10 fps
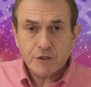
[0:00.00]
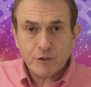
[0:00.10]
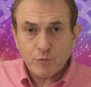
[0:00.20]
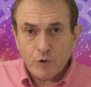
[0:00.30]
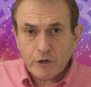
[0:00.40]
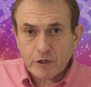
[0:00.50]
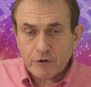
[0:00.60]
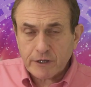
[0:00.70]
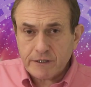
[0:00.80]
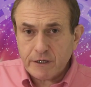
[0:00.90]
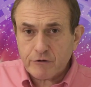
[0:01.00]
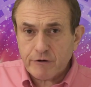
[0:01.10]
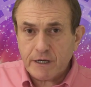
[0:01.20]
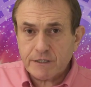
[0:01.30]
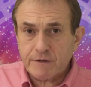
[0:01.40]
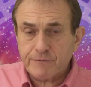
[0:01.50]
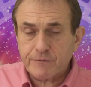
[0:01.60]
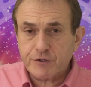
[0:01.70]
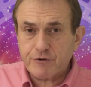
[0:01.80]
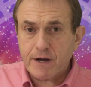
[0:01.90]
to work on any creative
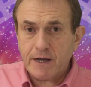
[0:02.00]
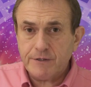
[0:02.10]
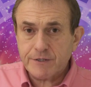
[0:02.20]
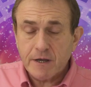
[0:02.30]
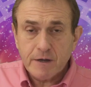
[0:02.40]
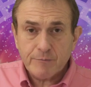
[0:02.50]
strands,